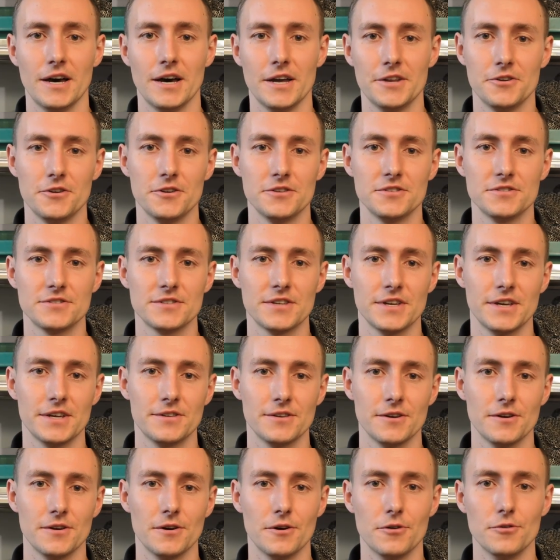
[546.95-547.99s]
others
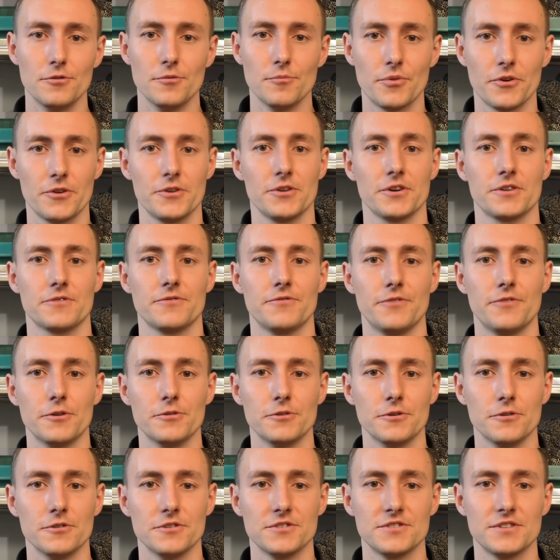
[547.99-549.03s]
take their own product
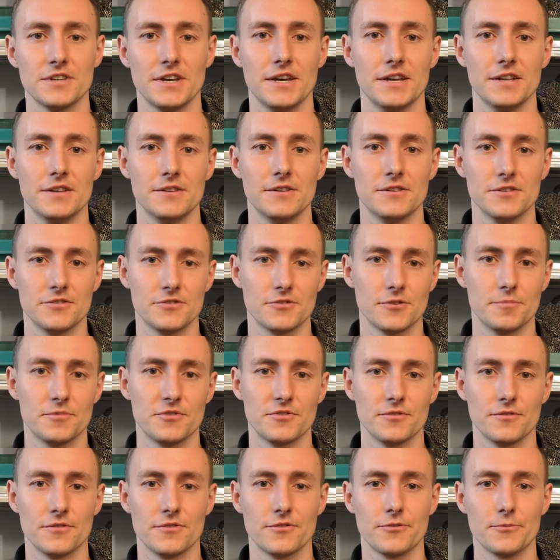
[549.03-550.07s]
photos and
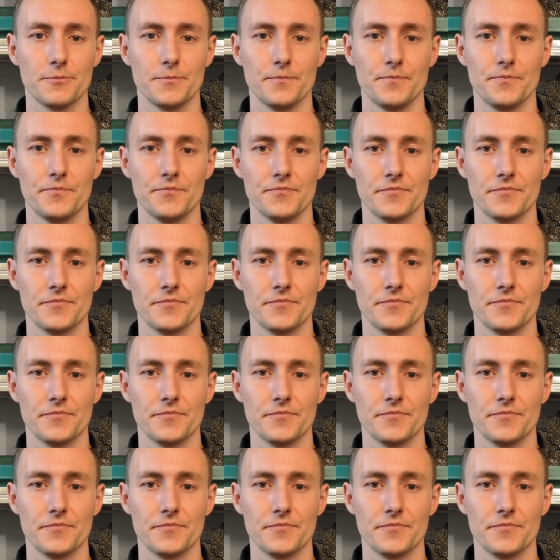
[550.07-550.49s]
descriptions.